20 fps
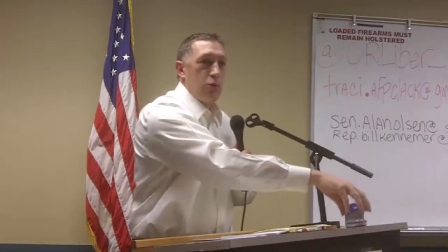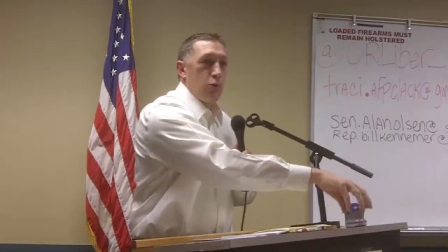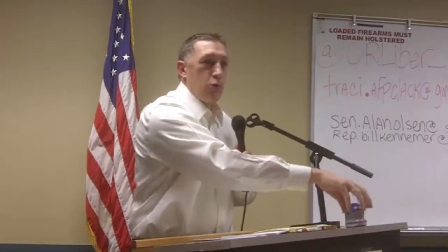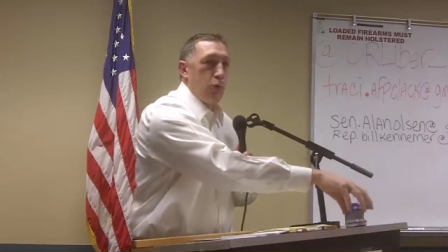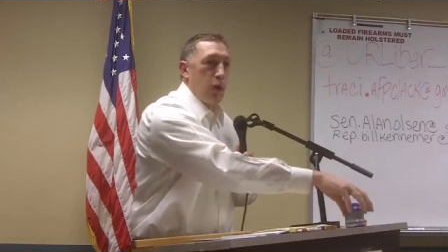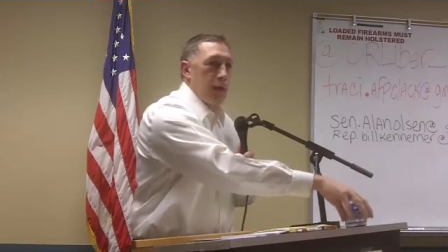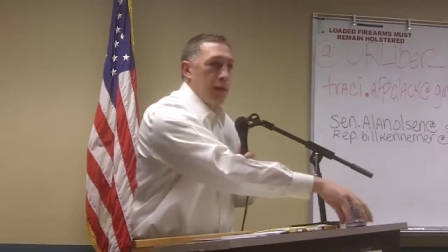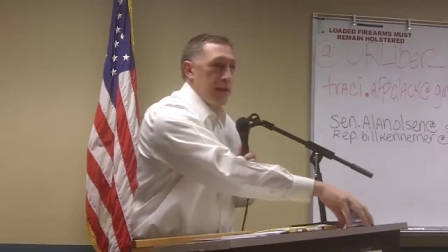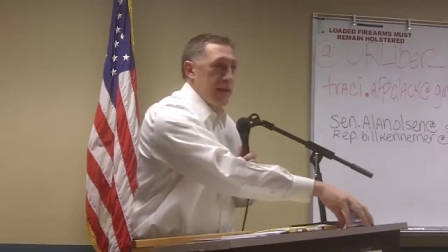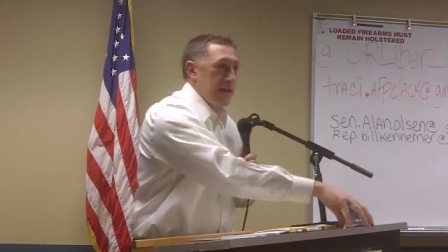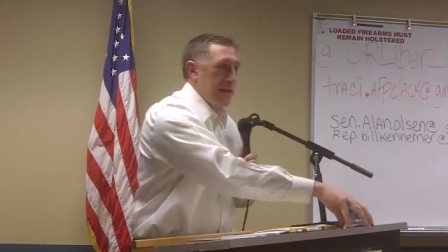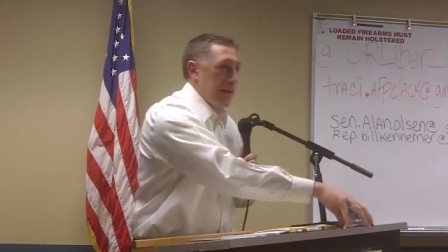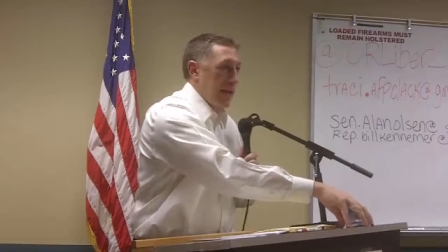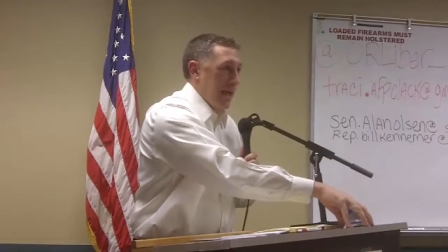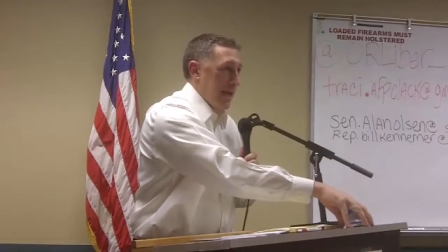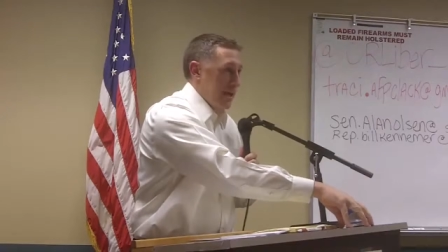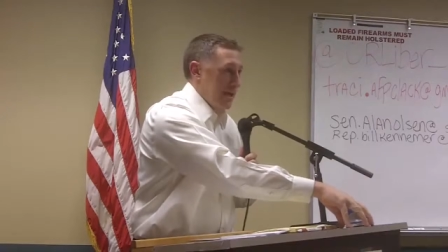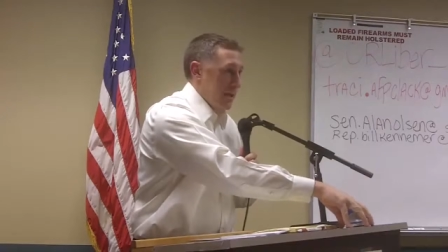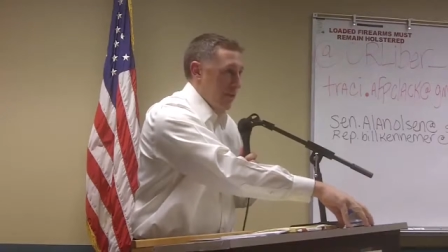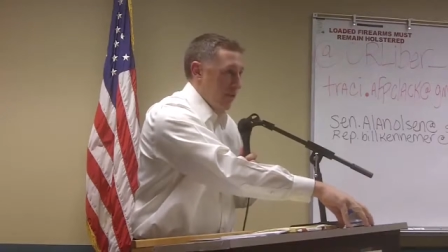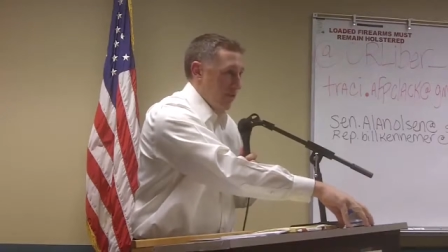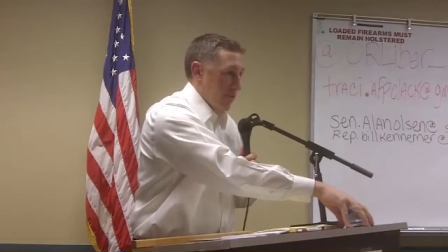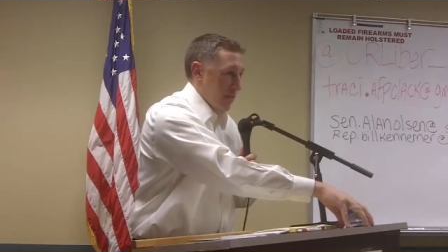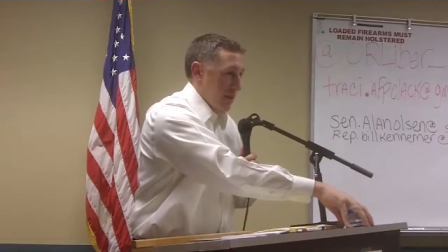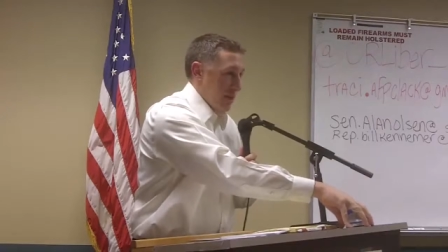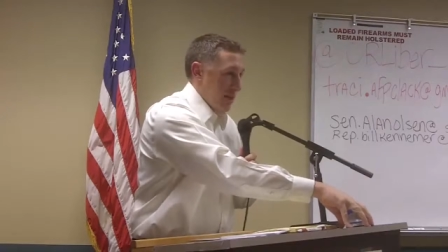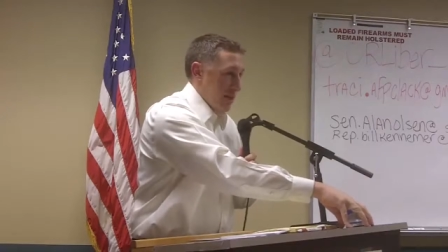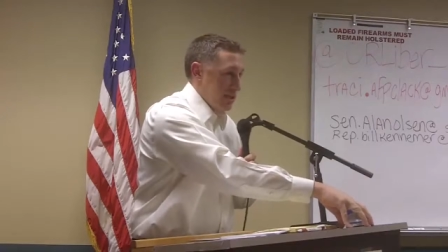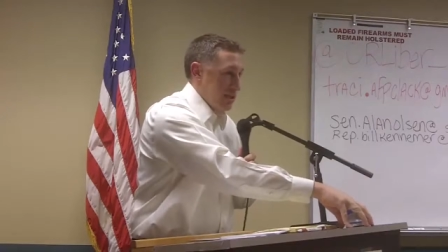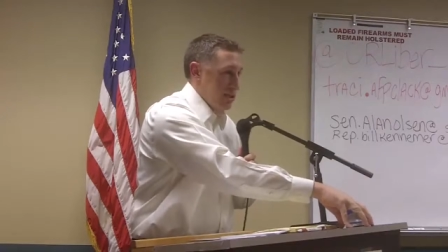running the eight
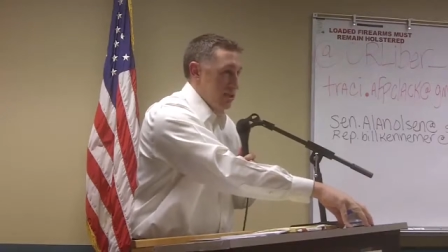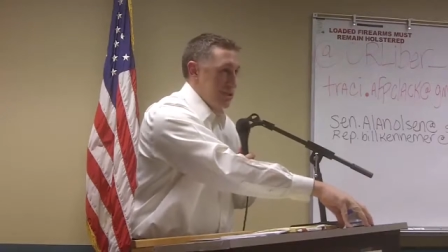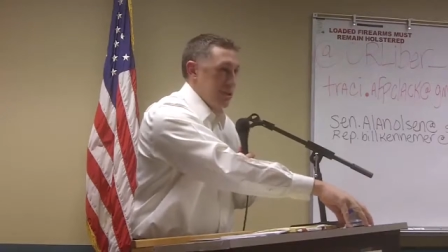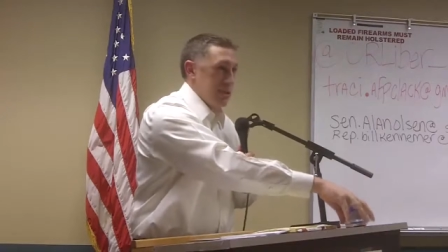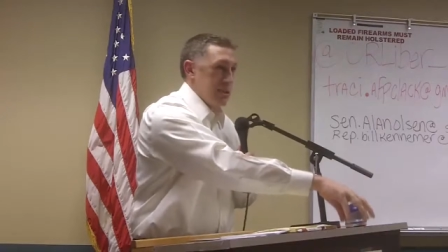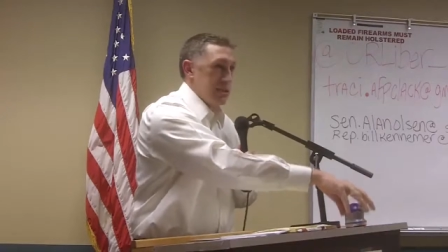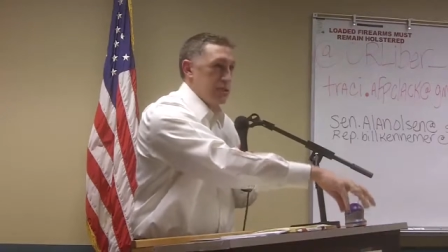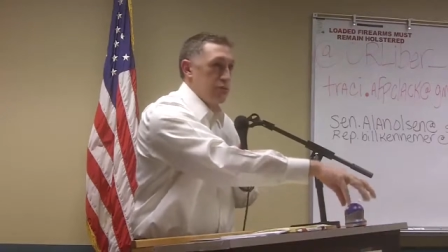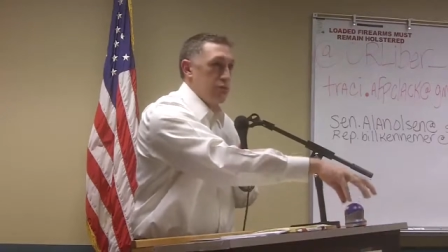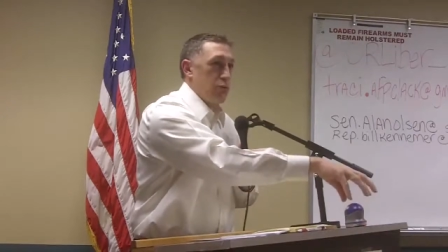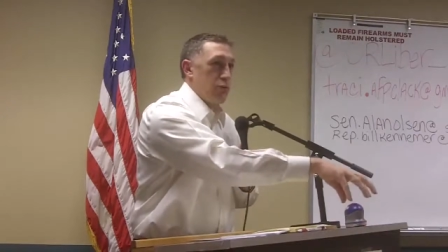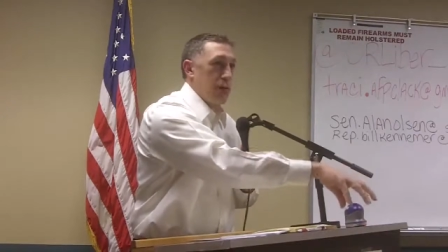government agencies,